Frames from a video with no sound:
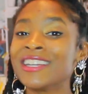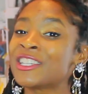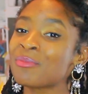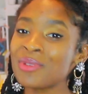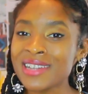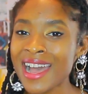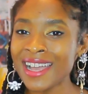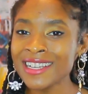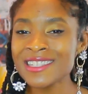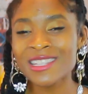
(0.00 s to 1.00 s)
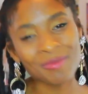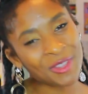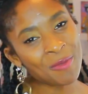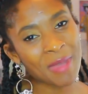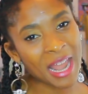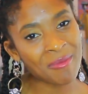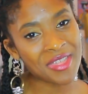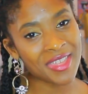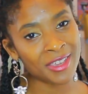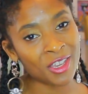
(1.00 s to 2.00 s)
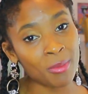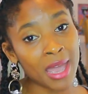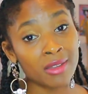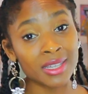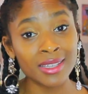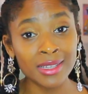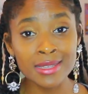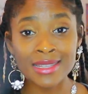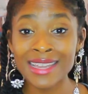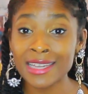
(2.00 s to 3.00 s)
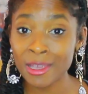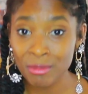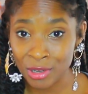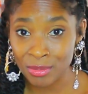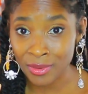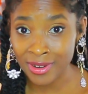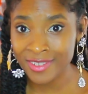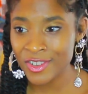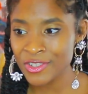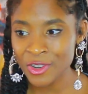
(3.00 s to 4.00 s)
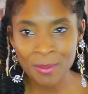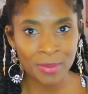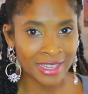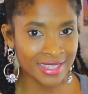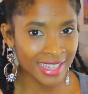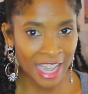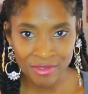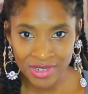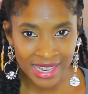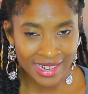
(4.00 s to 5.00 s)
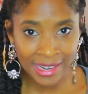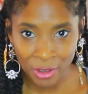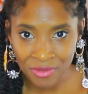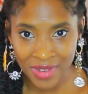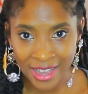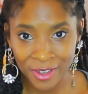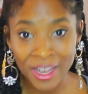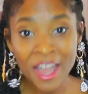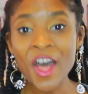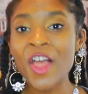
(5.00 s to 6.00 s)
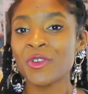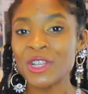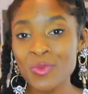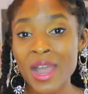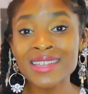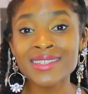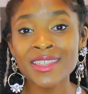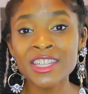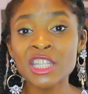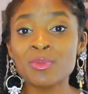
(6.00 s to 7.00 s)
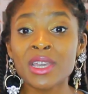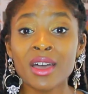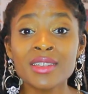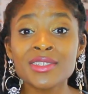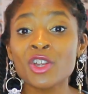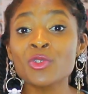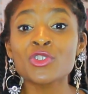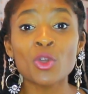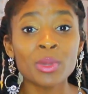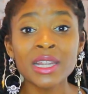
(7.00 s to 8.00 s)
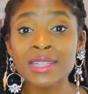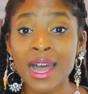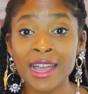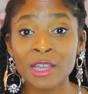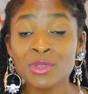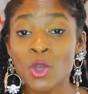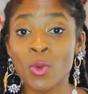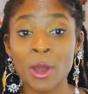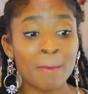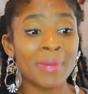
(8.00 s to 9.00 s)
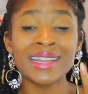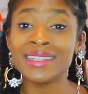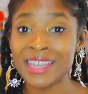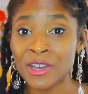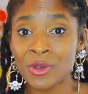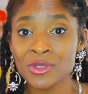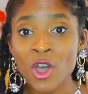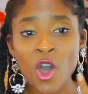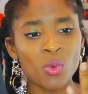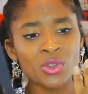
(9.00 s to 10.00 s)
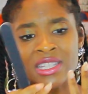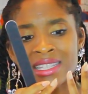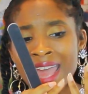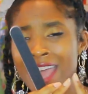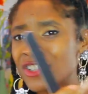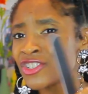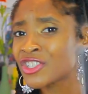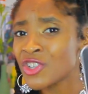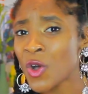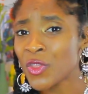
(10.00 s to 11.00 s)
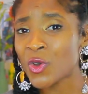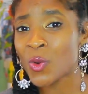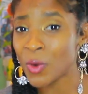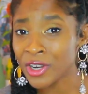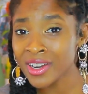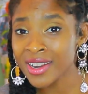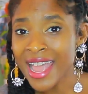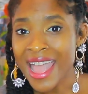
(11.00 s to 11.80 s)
Number 9, something you may not be thinking about is an emery board, just your basic everyday nail file. The reason why I say this is because there are so many times where my nails will snag just on the corner